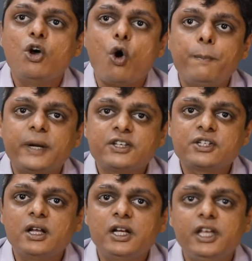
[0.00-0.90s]

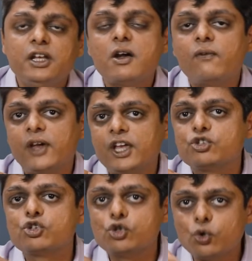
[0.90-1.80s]
operationally in a
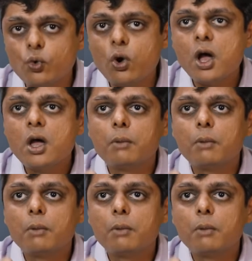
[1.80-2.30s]
phase 2,